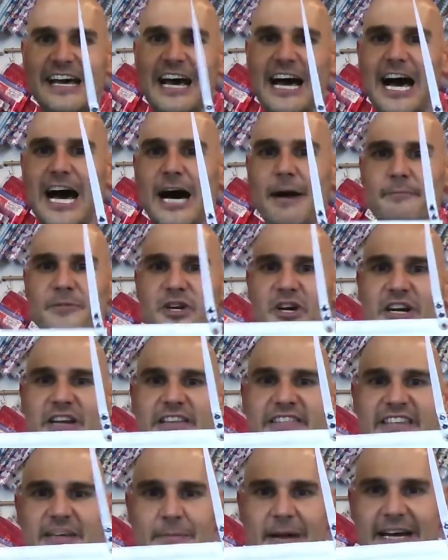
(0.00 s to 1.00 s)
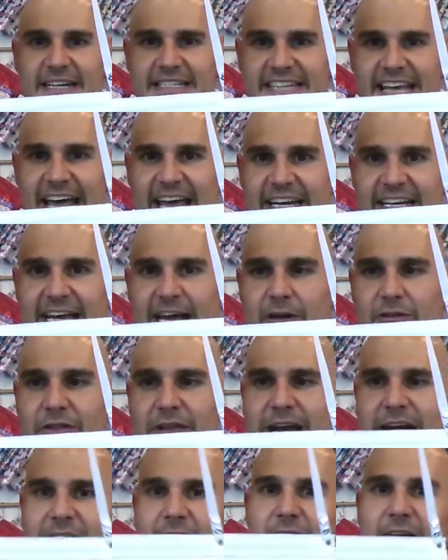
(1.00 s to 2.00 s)
You're going to see my tag down
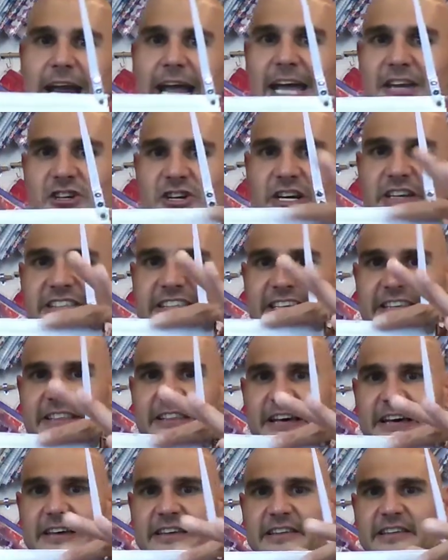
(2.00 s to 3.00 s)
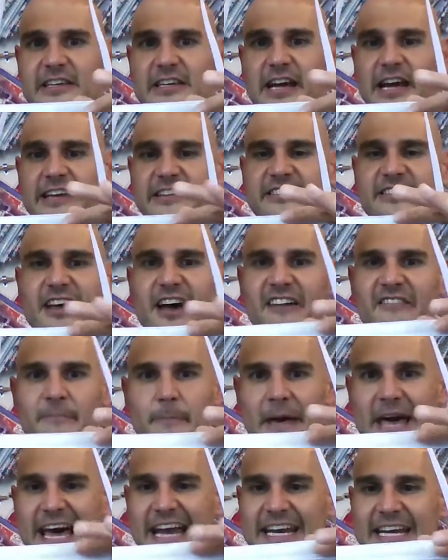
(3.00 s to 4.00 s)
there, and you're going to see the nice soft
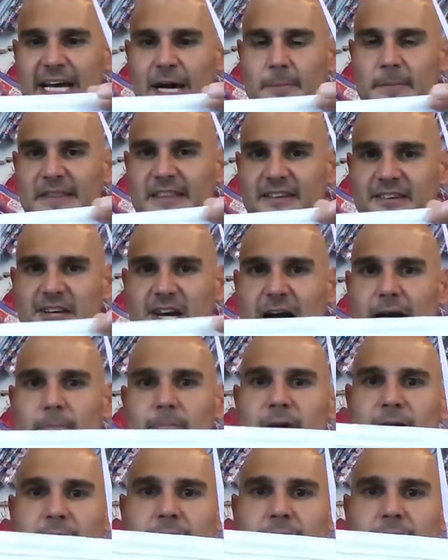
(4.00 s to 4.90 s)
padding up at the top.